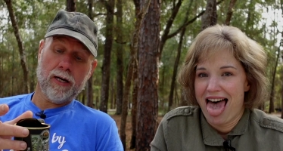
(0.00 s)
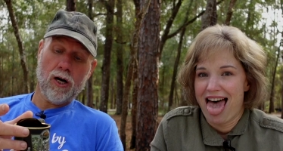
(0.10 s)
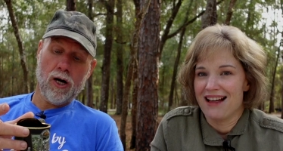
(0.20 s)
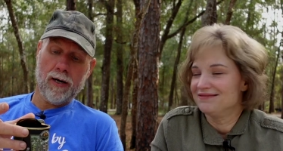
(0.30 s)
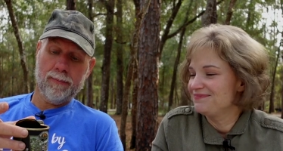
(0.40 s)
Speaker 1: a
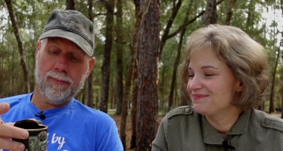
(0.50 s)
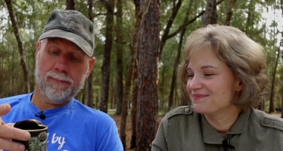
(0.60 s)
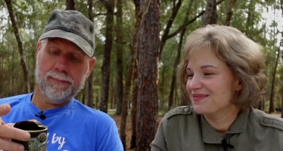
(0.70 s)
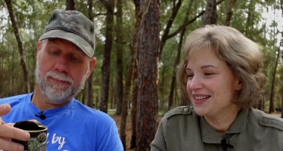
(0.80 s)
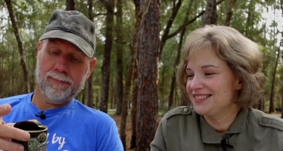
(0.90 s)
carb.
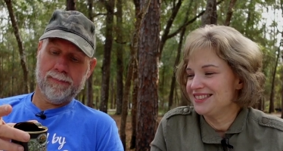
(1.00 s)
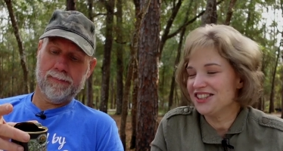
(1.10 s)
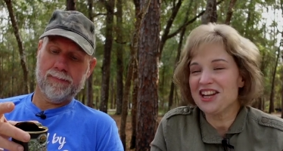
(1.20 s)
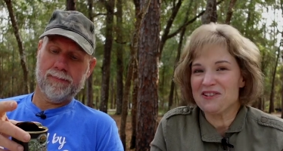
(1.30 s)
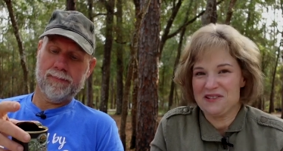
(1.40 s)

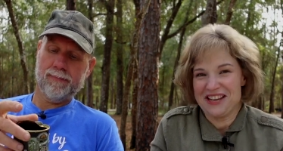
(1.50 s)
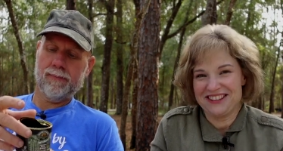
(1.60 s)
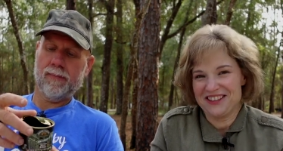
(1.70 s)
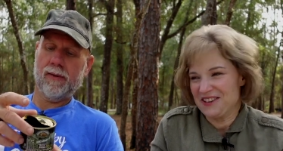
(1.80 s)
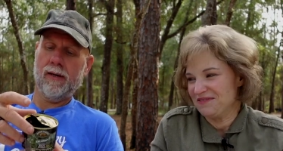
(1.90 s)
Good luck with that,
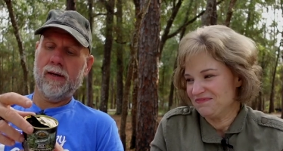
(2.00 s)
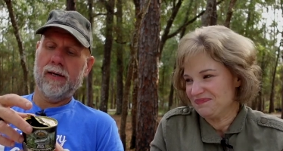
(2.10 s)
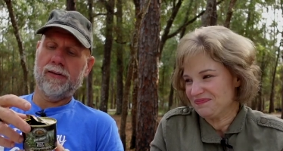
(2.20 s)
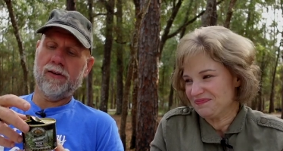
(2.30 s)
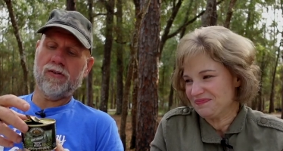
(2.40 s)
though.
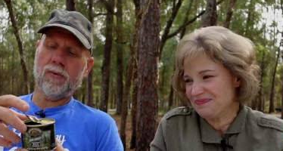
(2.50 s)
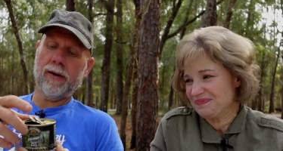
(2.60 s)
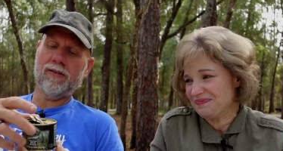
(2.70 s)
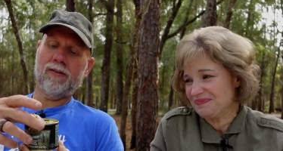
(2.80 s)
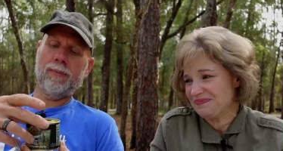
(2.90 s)
Speaker 2: There's a
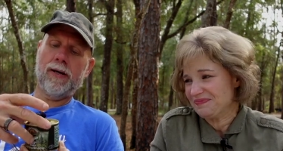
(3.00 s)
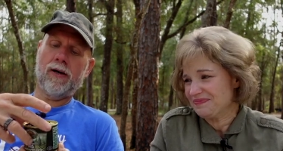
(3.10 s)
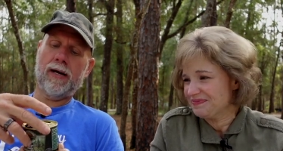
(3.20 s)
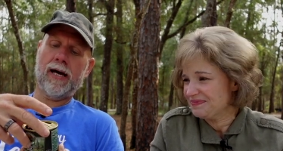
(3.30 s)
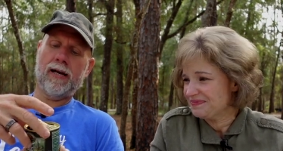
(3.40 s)
recipe
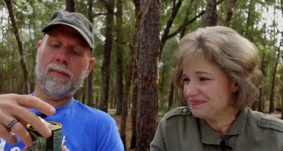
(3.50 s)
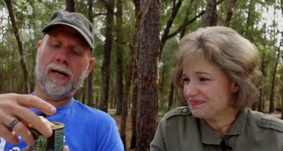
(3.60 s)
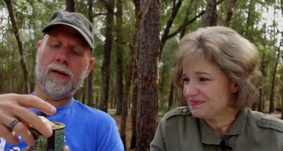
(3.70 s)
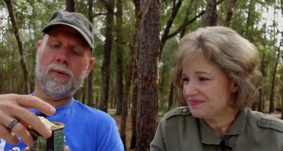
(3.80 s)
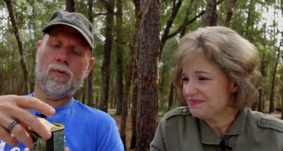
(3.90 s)
on how to
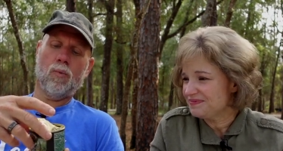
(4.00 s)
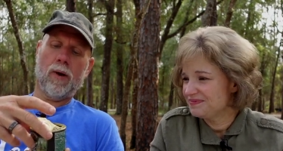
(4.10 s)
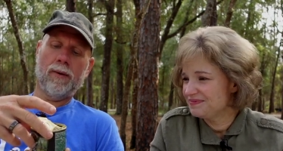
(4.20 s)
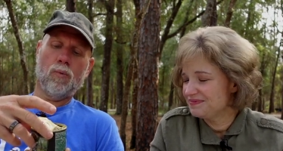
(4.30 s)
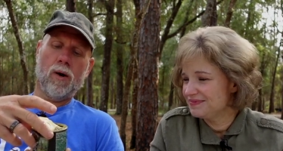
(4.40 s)
make them with
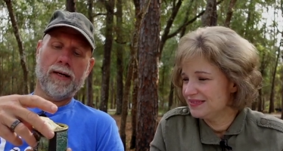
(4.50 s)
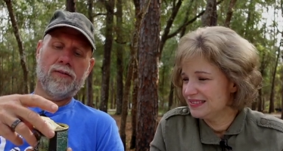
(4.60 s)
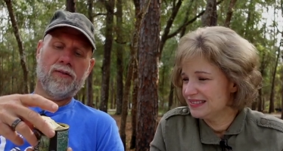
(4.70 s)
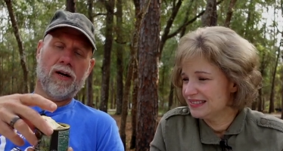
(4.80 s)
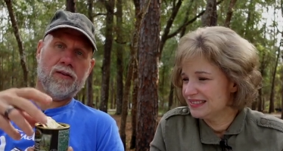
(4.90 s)
white wine
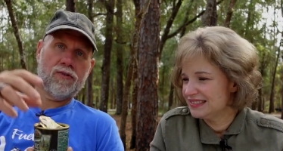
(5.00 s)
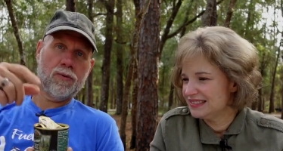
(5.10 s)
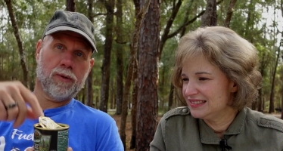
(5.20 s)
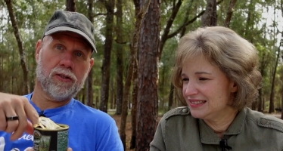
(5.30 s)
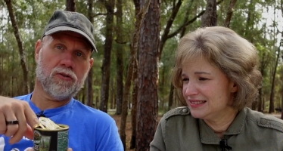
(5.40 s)
sauce. Do you
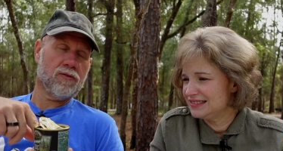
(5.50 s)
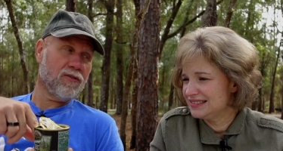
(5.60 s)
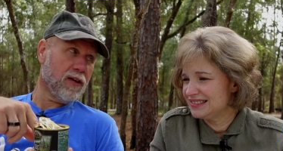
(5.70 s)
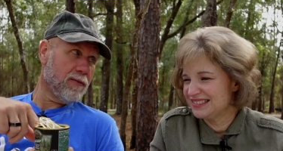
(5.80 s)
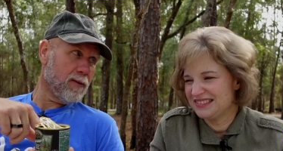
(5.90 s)
want to
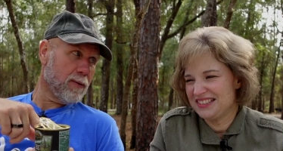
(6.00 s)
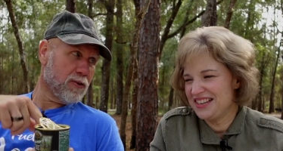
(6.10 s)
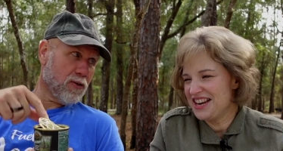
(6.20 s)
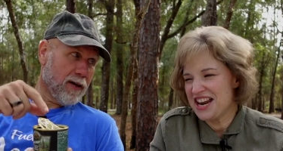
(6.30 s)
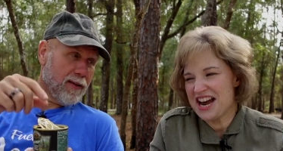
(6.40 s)
save them and
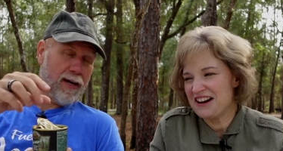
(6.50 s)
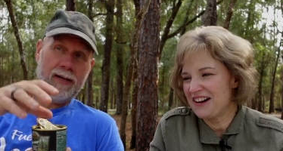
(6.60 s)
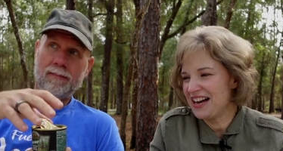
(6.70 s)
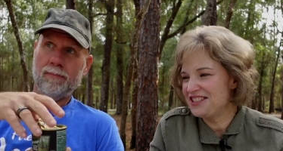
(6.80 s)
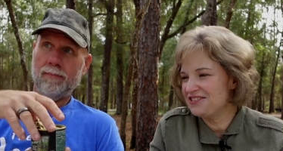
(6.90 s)
try no, that?
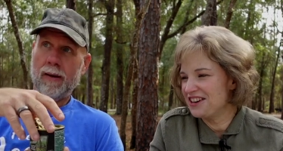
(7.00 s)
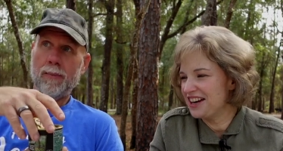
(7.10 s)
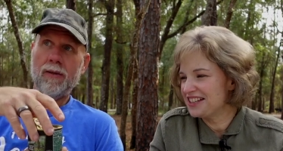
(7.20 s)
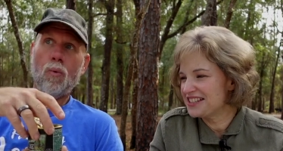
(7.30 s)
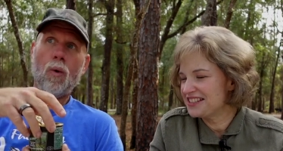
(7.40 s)
I do. Maybe
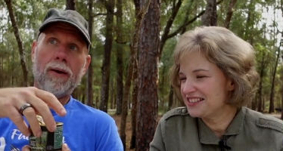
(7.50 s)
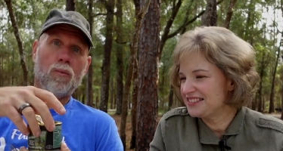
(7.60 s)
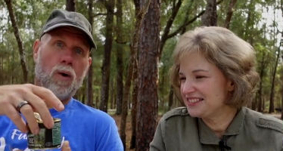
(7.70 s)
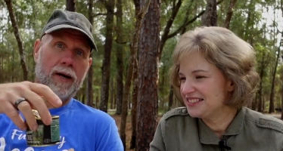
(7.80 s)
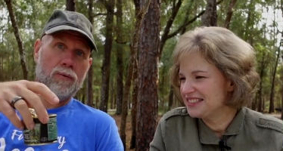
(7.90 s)
not. the white
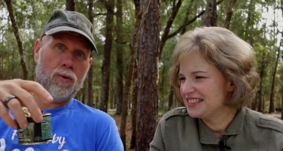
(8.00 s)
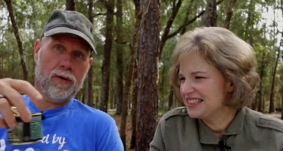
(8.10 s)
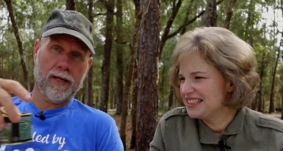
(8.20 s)
wine will